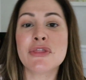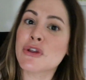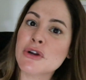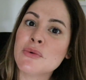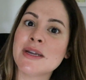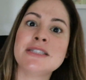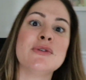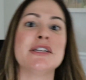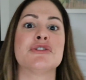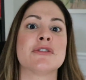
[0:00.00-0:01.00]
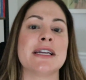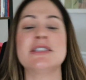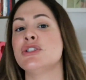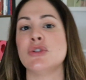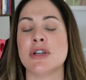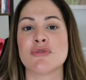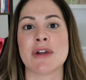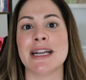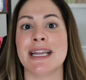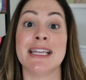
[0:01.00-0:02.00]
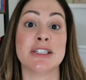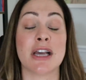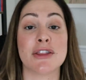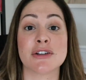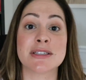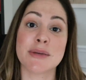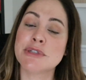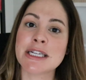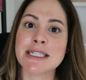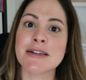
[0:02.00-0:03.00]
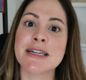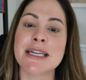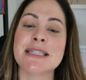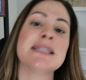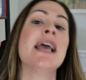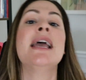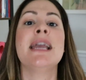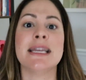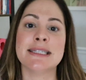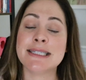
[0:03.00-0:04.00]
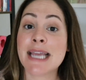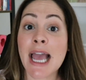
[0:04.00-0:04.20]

a third way to integrate student writing into other subject areas is to